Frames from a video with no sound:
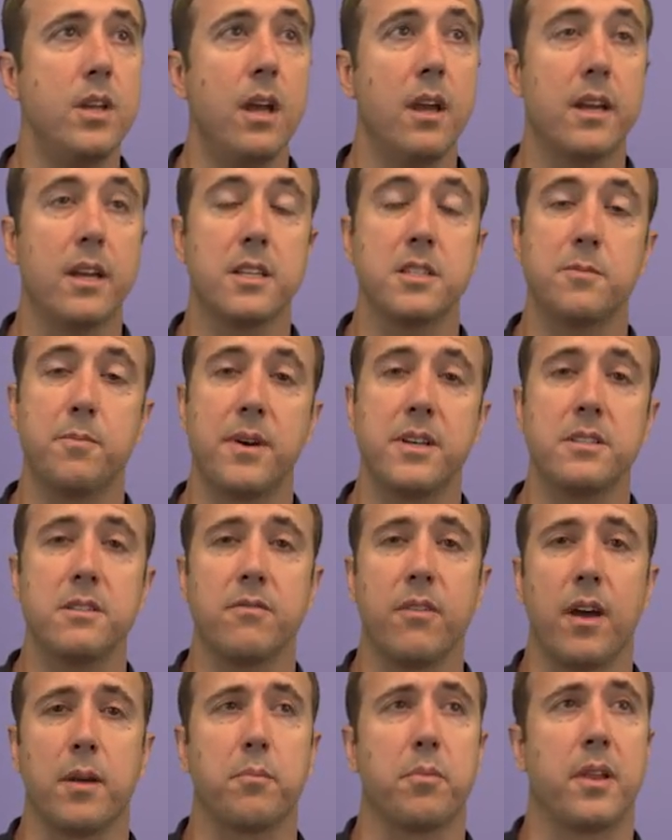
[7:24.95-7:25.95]
I can
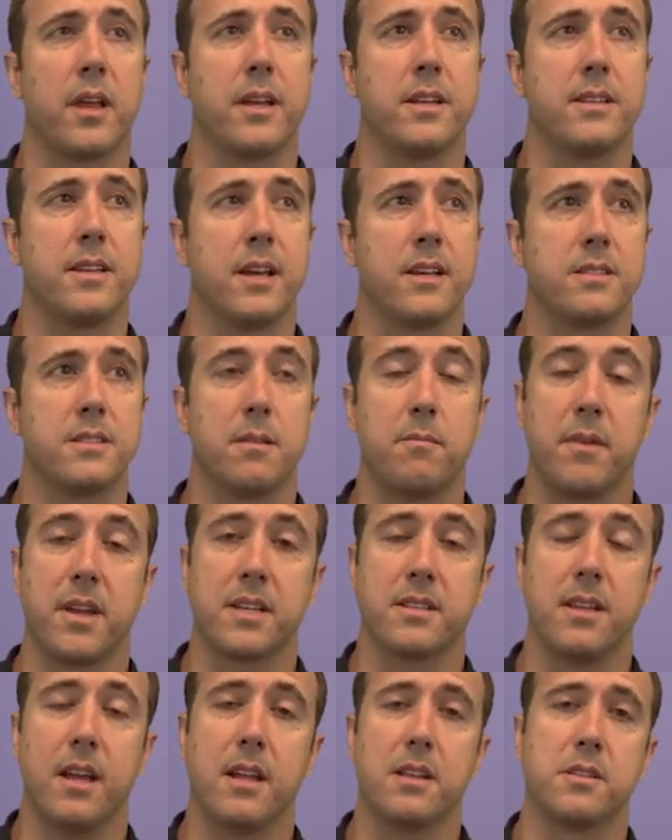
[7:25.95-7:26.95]
specify planned tests that make
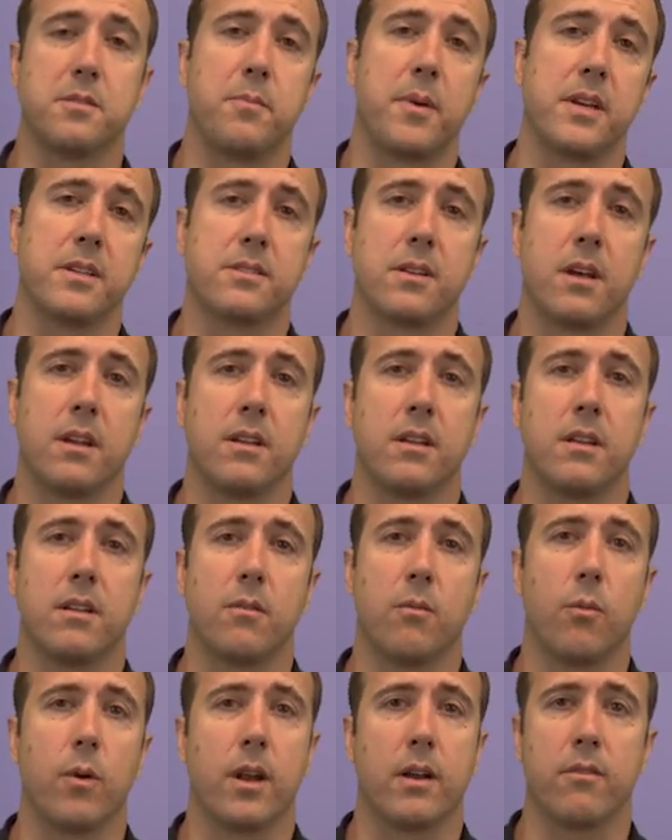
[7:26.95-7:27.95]
sense based on
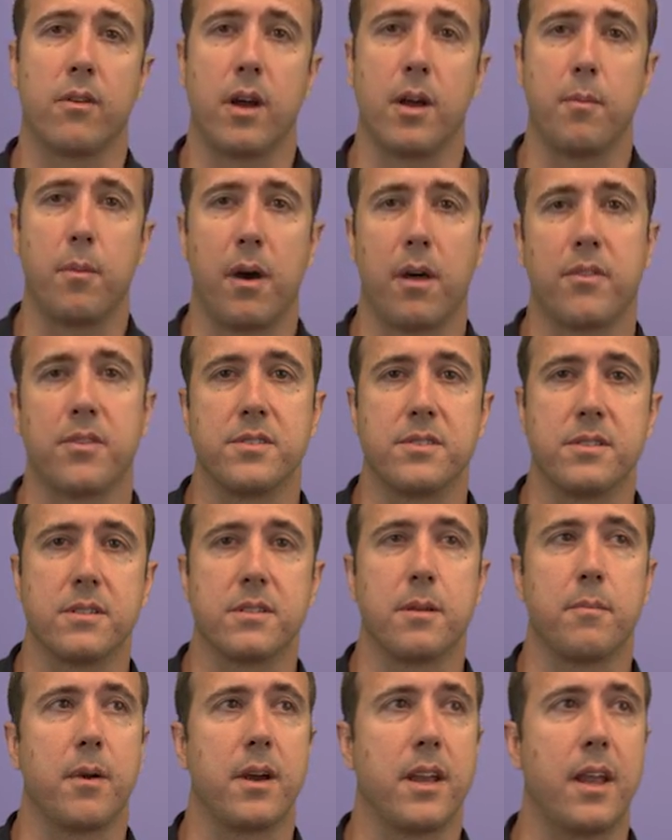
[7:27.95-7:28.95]
whatever hypotheses
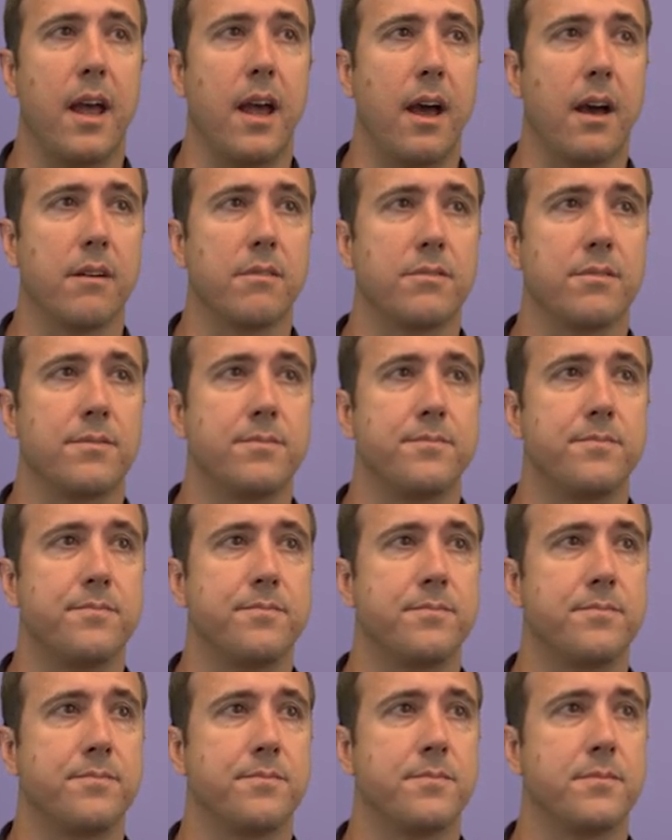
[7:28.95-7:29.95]
I might have.
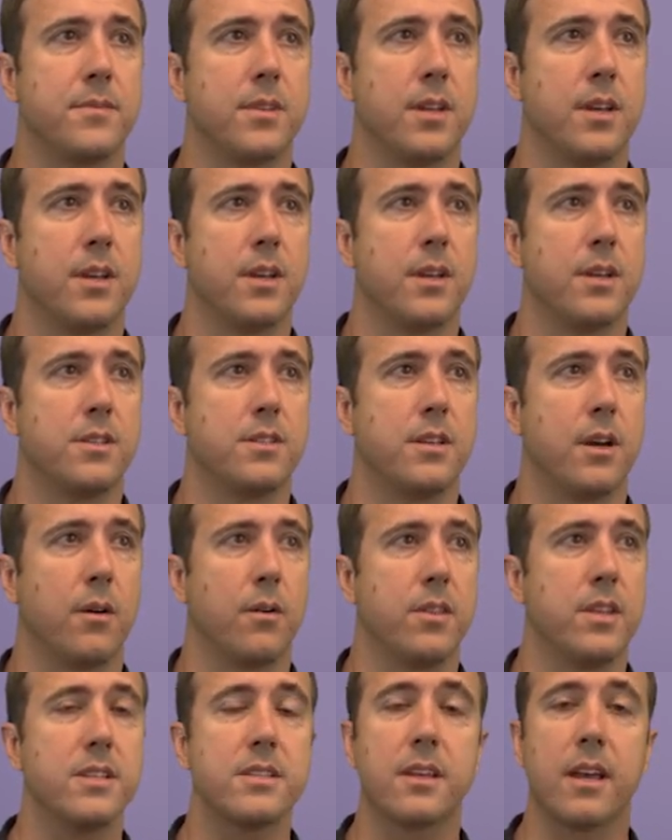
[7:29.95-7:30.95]
So
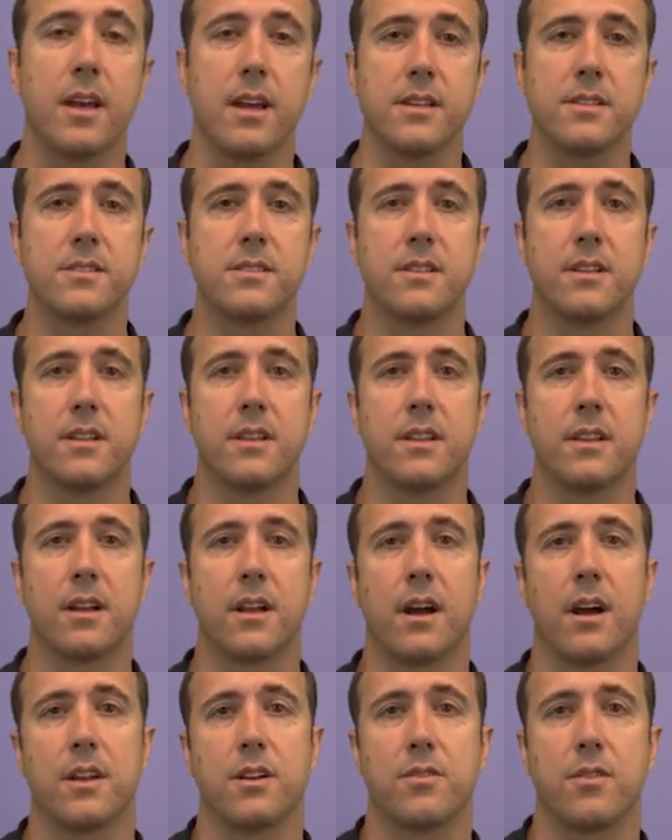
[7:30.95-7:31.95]
in this case, the
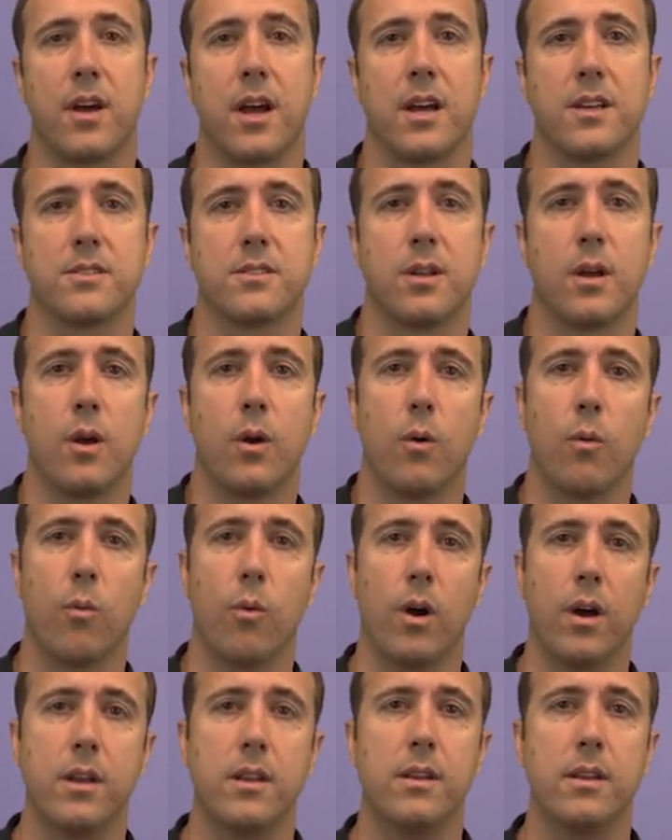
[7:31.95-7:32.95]
contrast
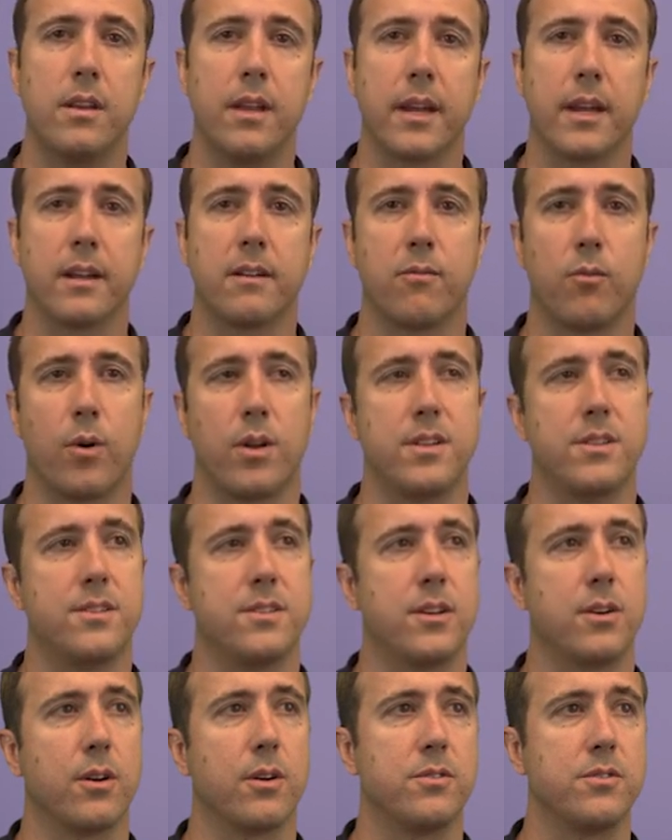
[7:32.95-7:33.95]
1, negative 1,
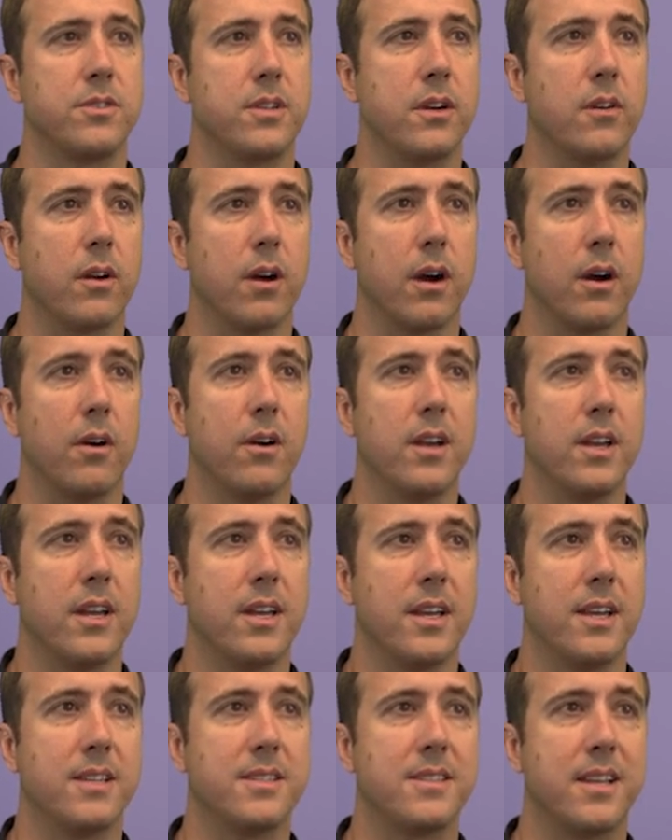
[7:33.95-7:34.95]
0, 0
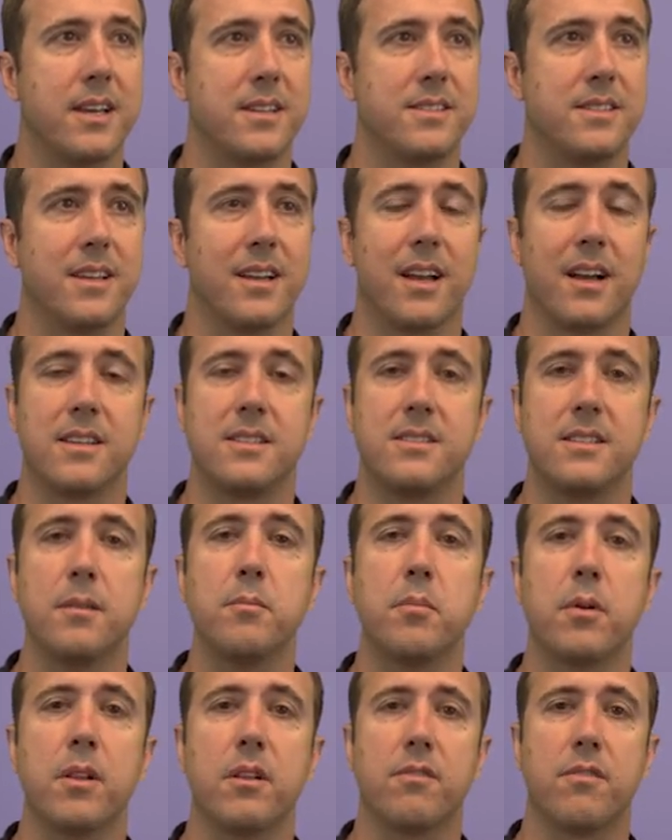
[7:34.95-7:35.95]
is testing a
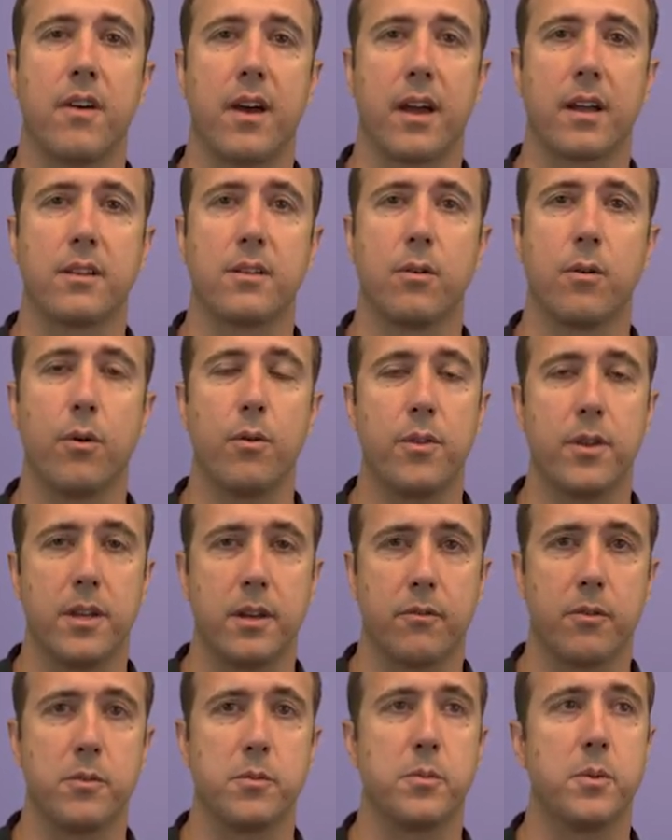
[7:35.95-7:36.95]
simple effect, or the
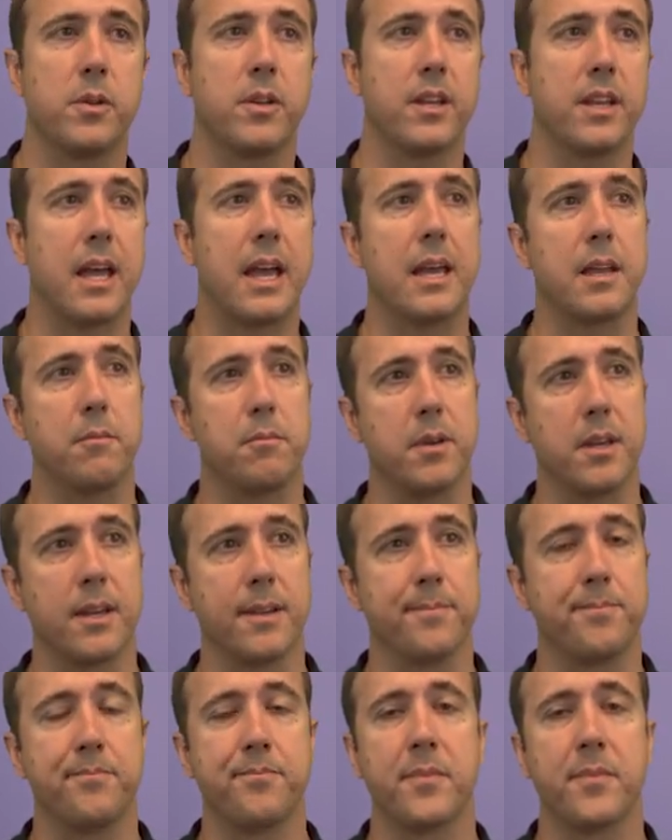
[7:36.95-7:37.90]
difference between A and B.